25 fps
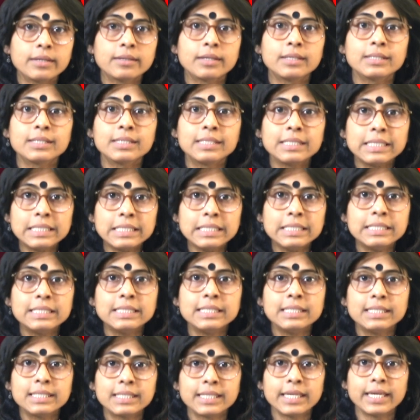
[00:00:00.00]
the
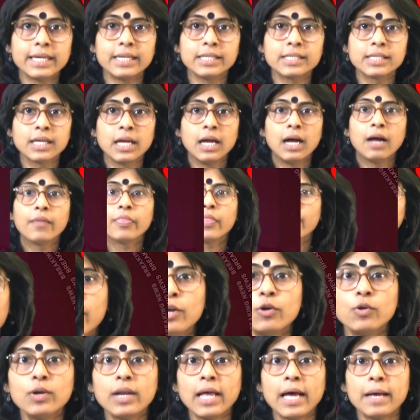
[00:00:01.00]
CDC said the
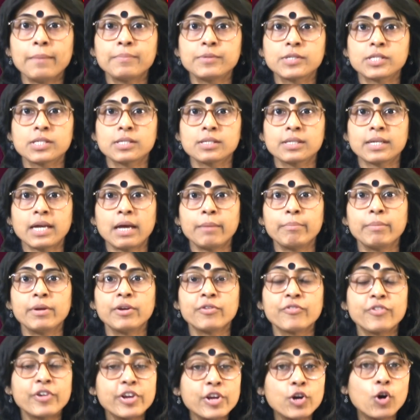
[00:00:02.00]
biolabs can be
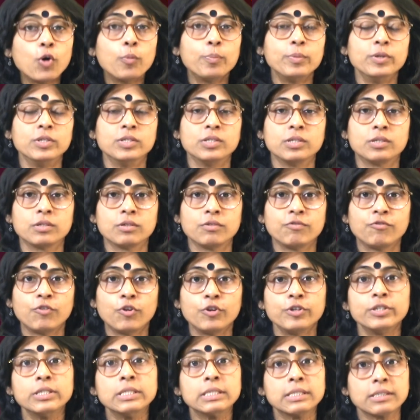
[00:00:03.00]
reopened for
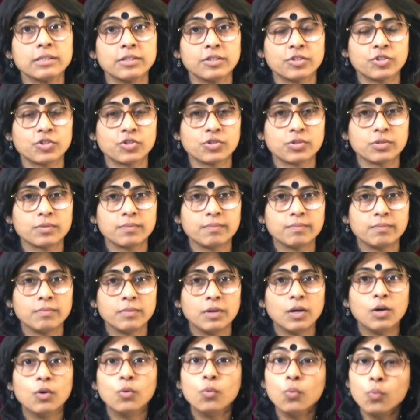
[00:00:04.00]
research.
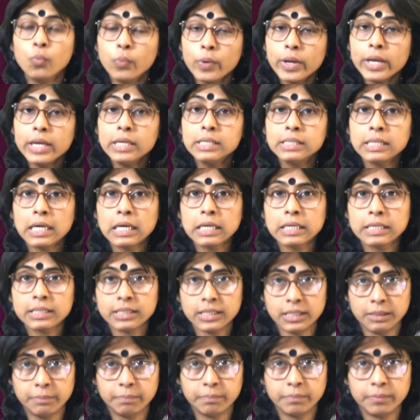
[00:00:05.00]
We dug
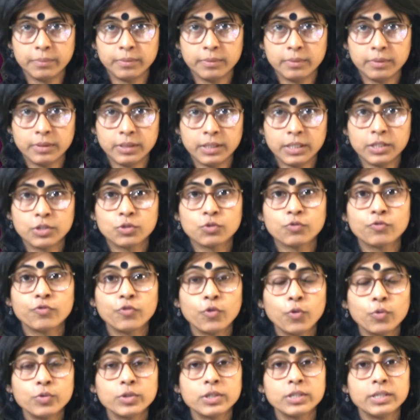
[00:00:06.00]
deep into
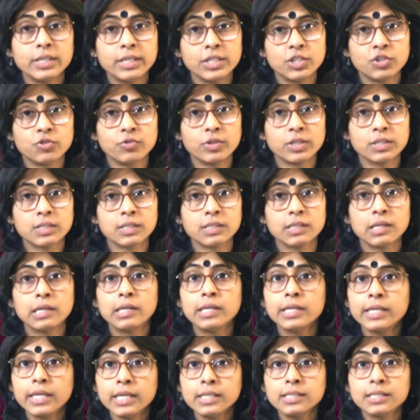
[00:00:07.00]
Fort Detrick's
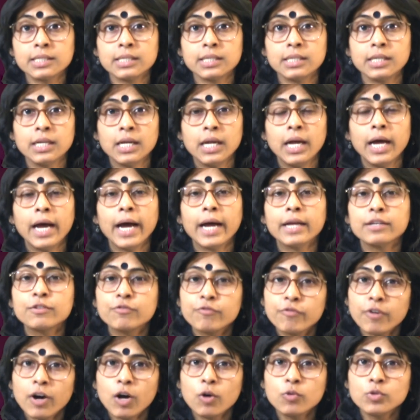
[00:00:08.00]
legacy and
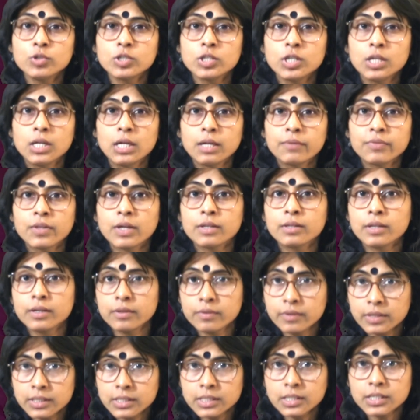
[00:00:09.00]
found that the
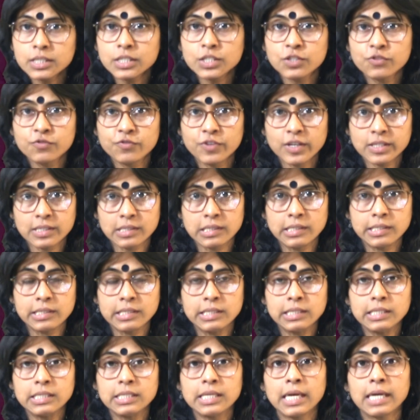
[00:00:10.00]
research
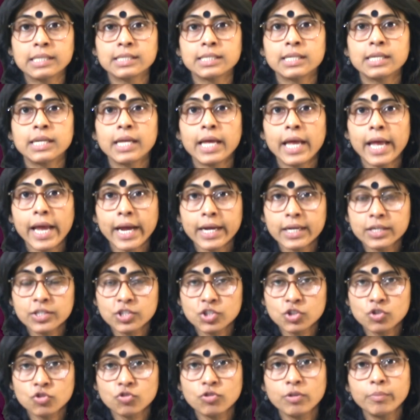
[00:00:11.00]
facility has an
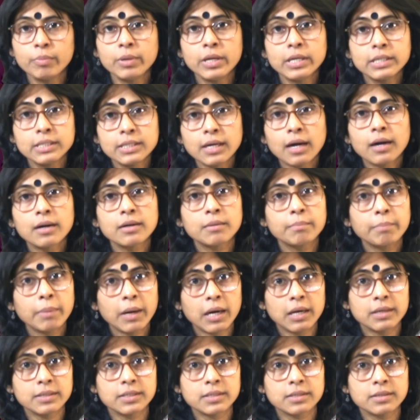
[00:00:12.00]
extremely dark
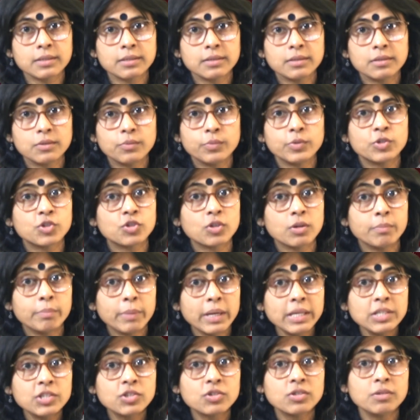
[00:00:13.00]
past, which the
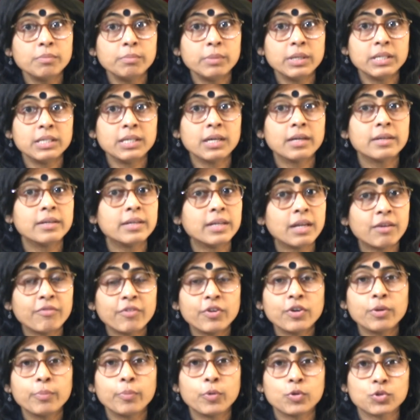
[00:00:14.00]
mainstream media never
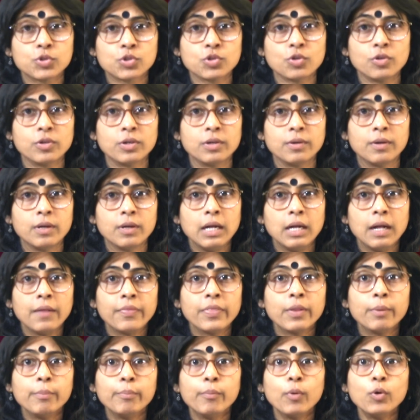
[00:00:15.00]
reports on.
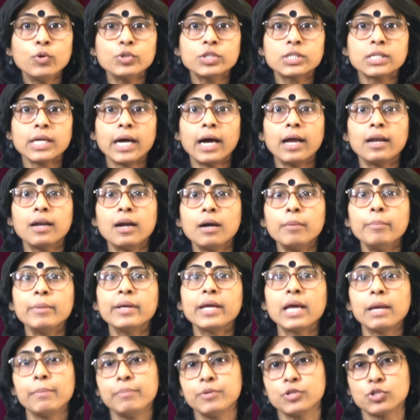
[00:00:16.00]
The most
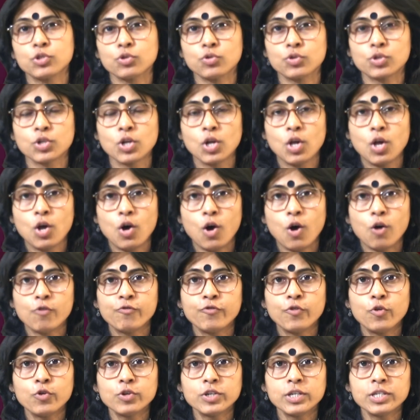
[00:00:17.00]
alarming episode of
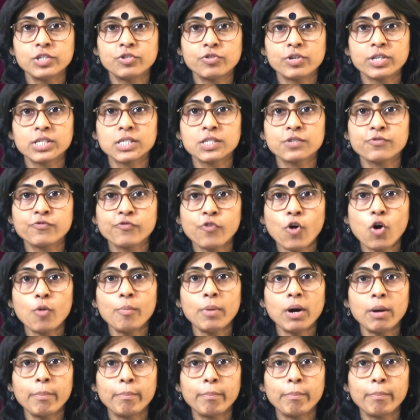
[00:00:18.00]
Fort Detrick's former